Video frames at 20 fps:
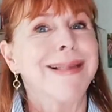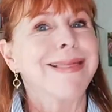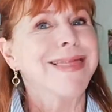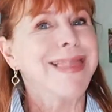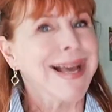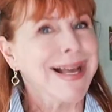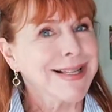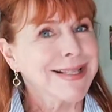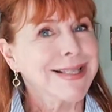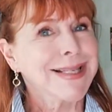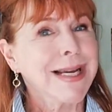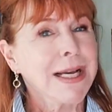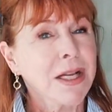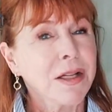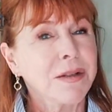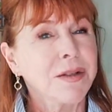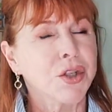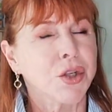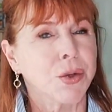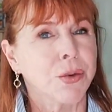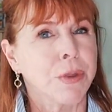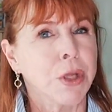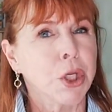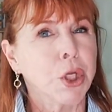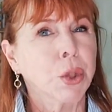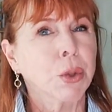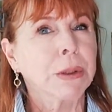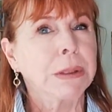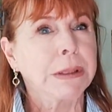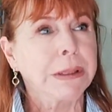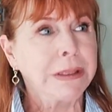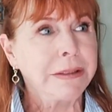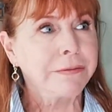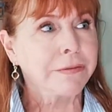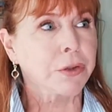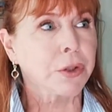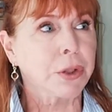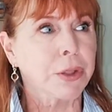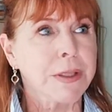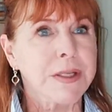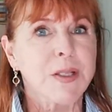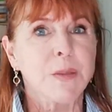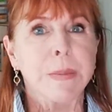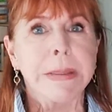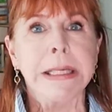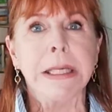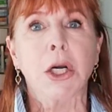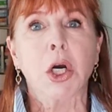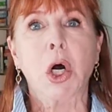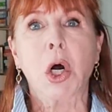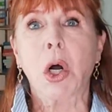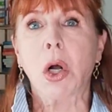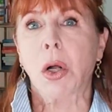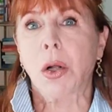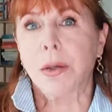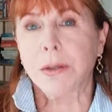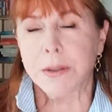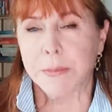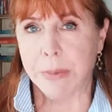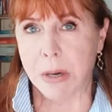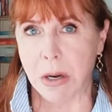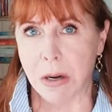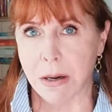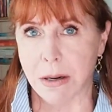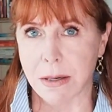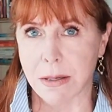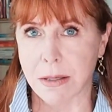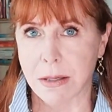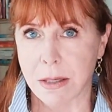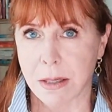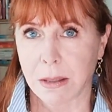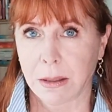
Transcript: that tells you that your liver is being called upon